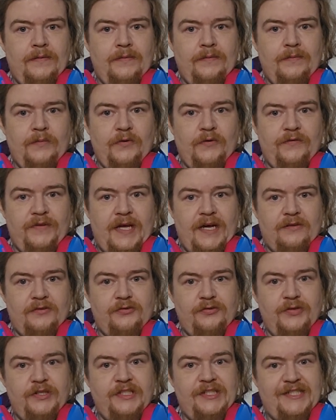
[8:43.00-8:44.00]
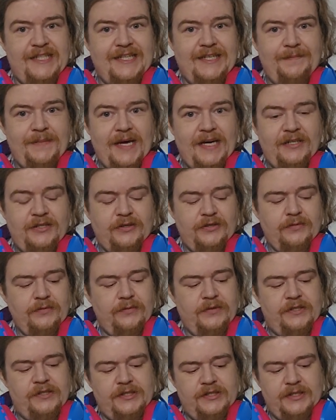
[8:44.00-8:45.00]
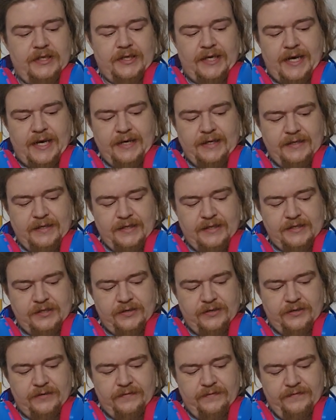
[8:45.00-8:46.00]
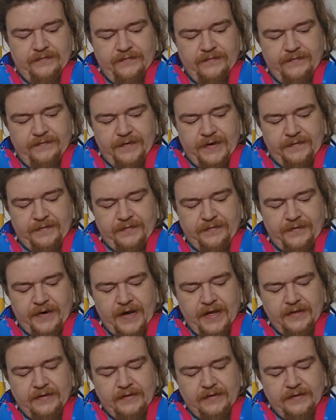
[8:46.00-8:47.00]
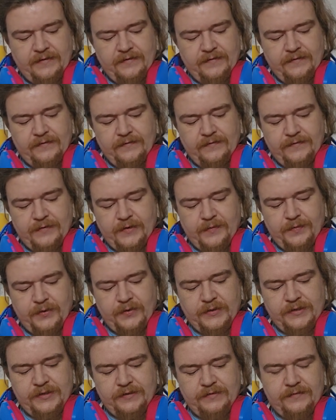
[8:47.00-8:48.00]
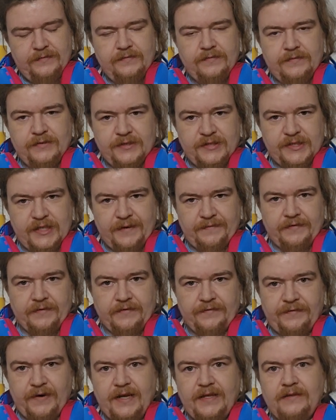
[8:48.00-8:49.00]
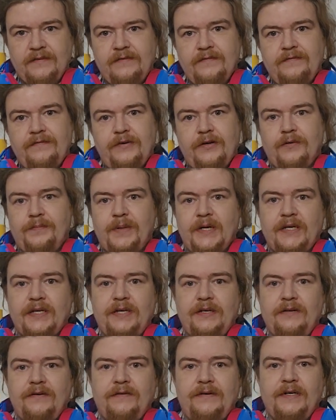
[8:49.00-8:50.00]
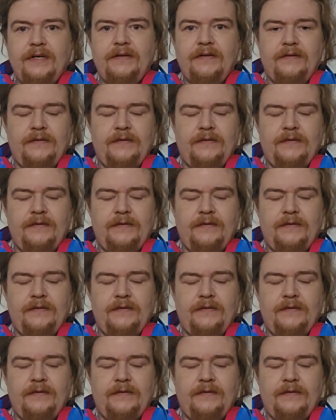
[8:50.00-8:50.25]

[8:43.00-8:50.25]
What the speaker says: Move down to a D major, which again is your 5th fret for your pointer, 7th fret for your pinky or ring.